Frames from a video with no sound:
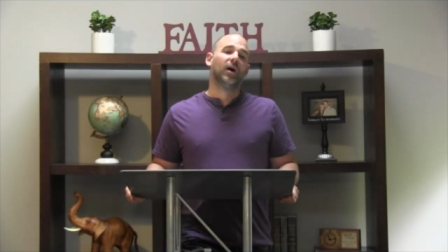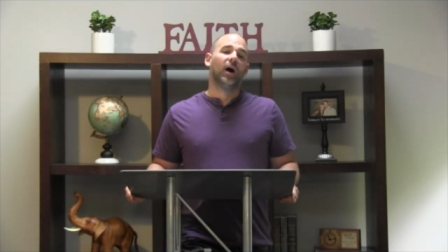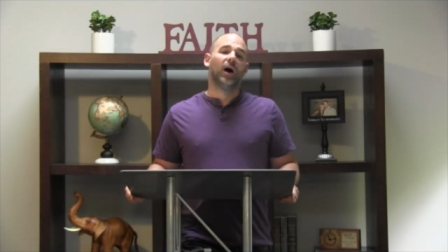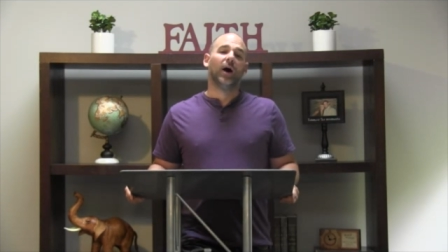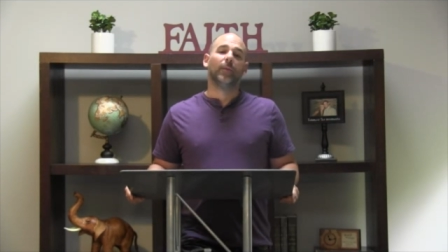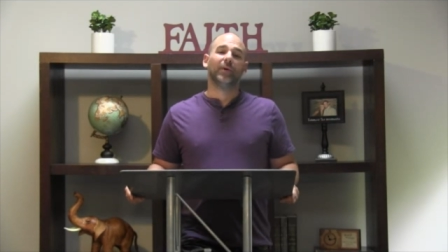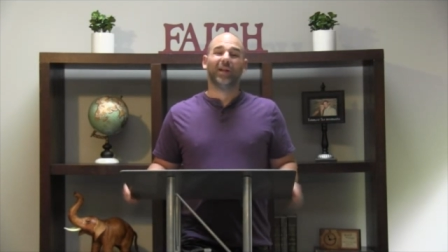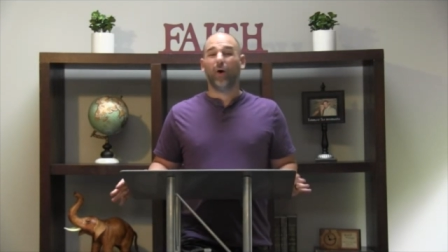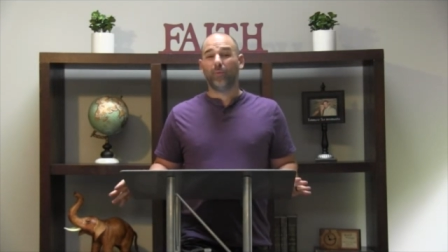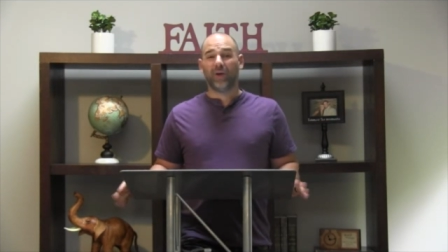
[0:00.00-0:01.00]
Um, and
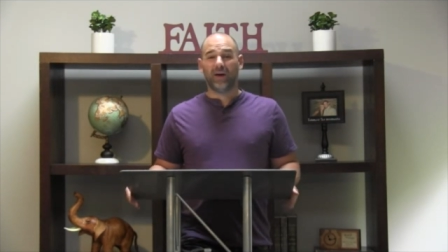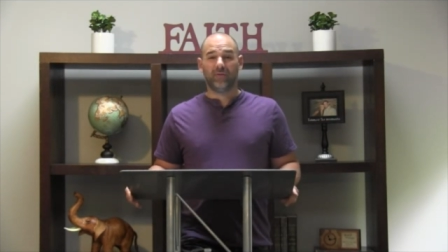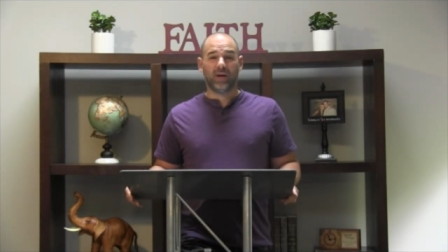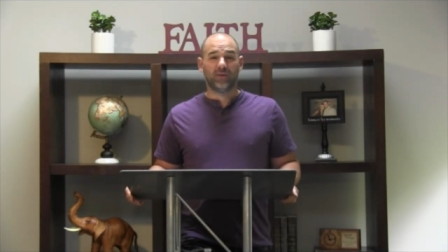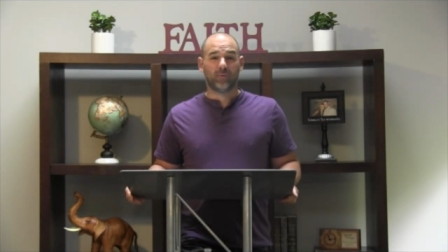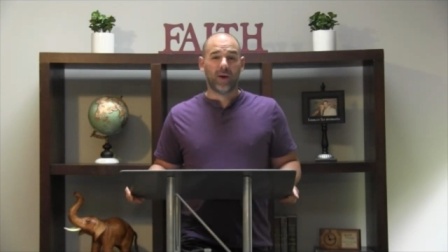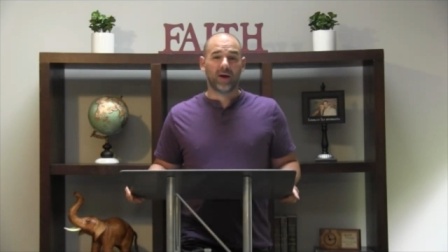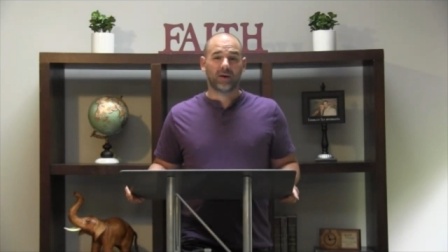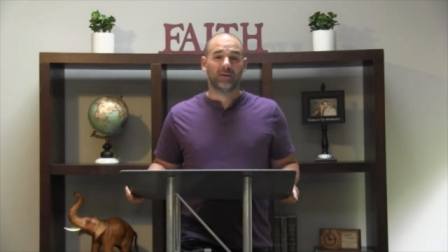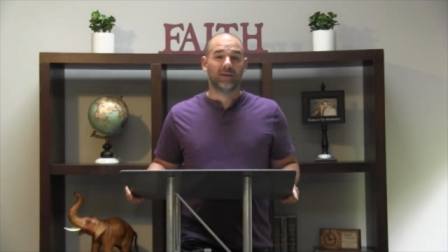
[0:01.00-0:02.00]
hope to have you guys
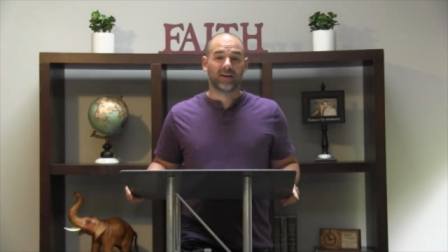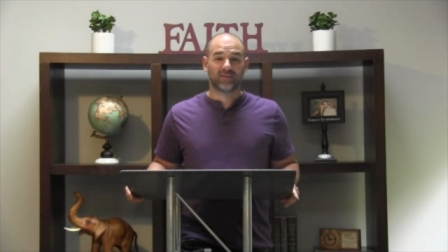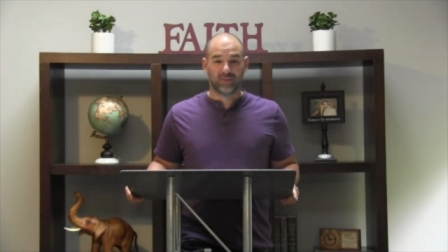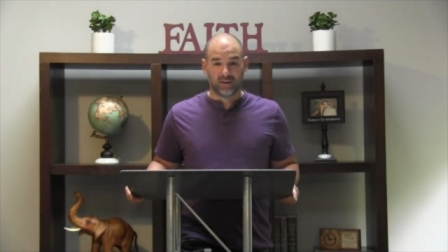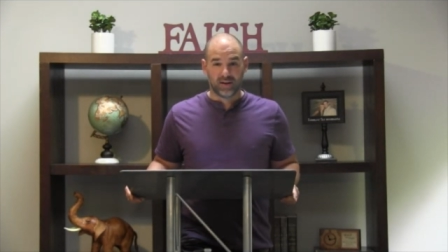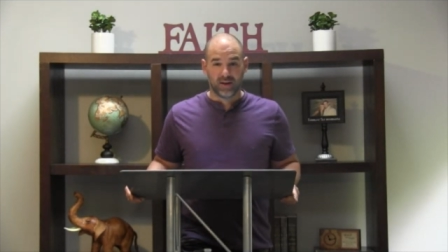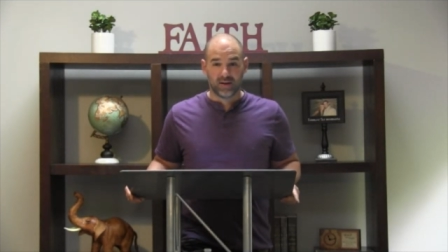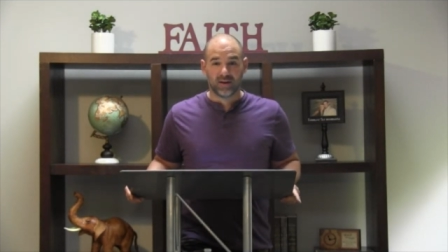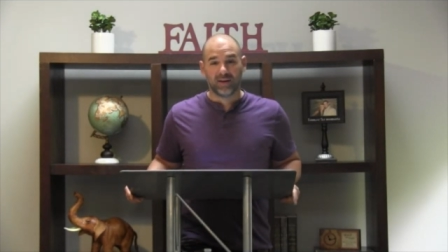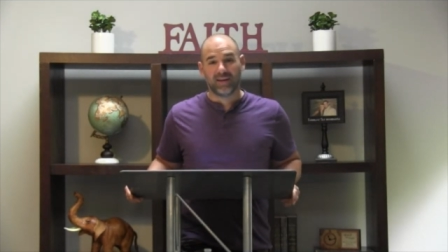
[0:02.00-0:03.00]
back next
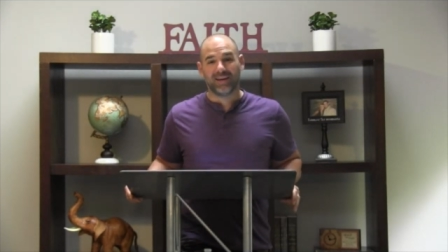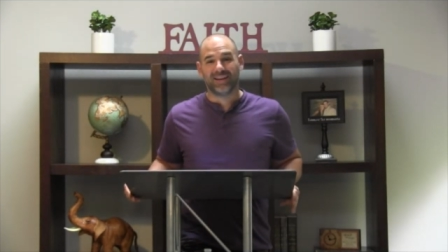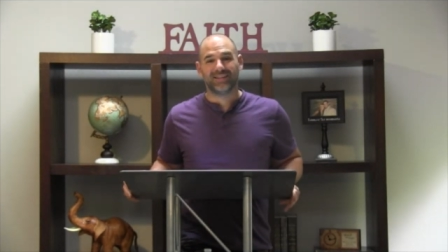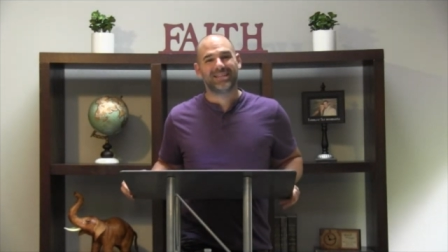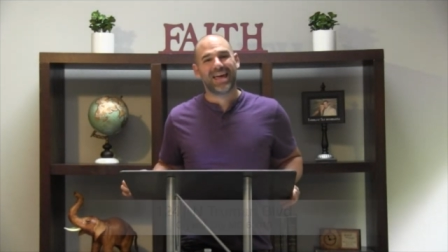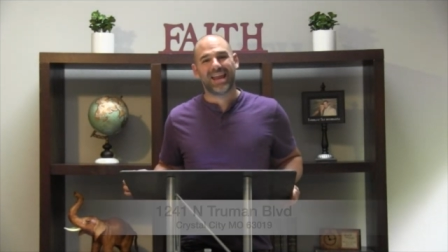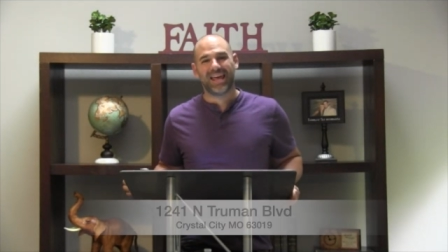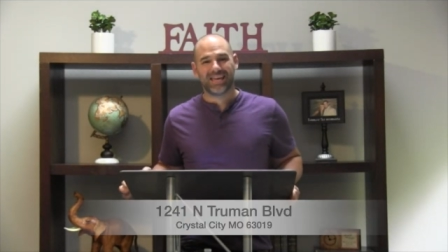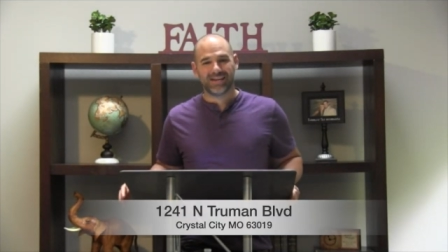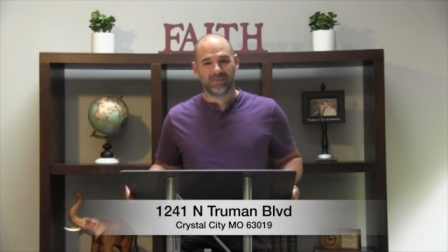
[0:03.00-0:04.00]
Sunday again at 10
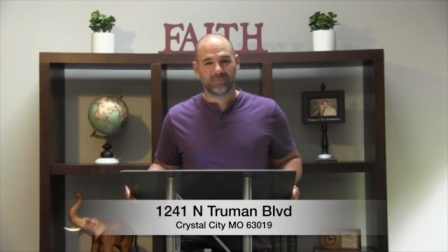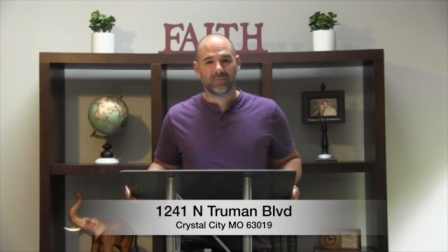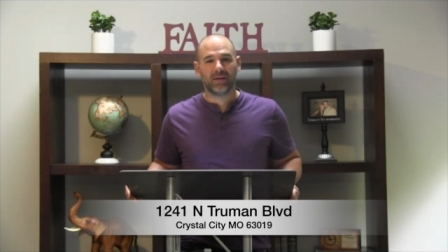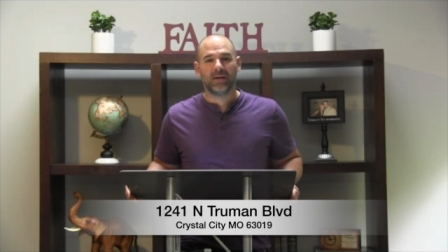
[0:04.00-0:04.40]
a.m.